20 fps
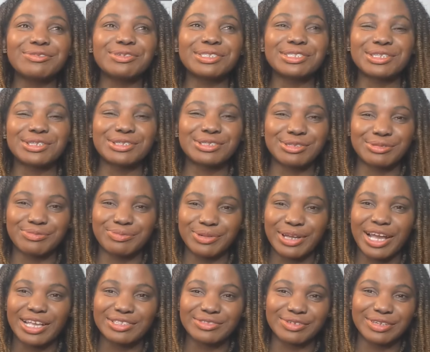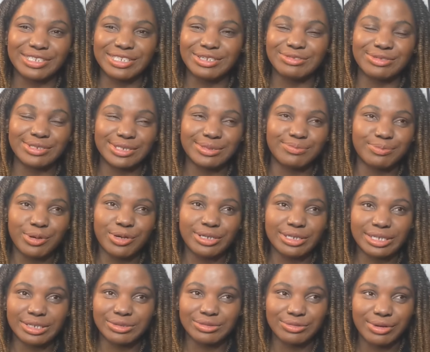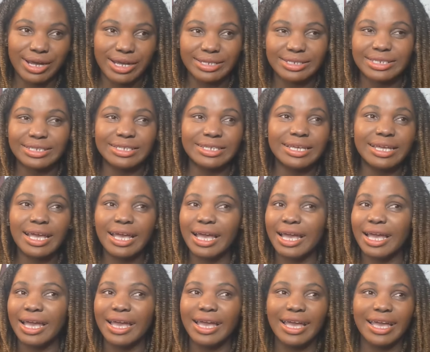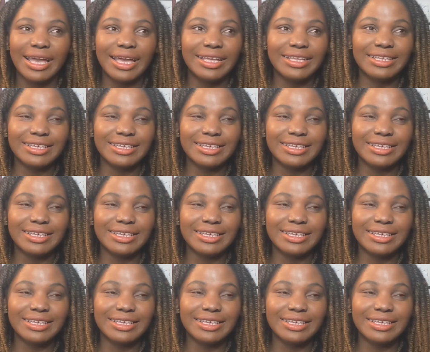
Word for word: was so surprised when she was poking Gwanhee and